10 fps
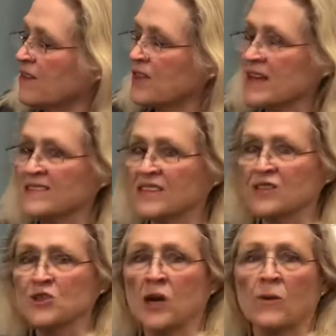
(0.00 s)
things that
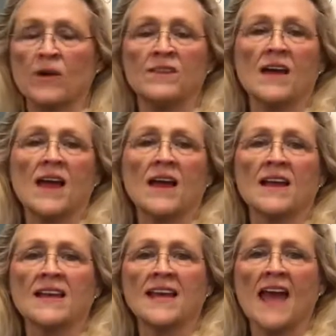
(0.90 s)
start with
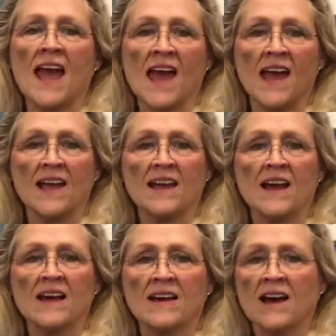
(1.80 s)
K.
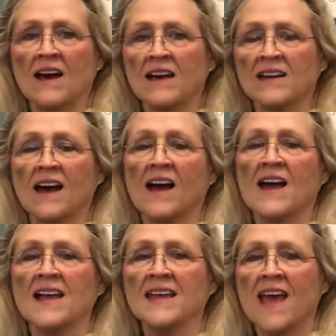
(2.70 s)

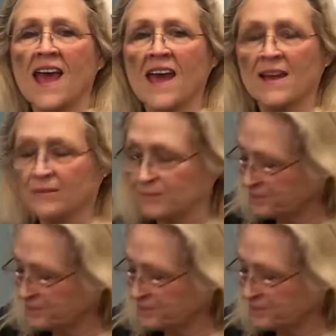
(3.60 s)
K.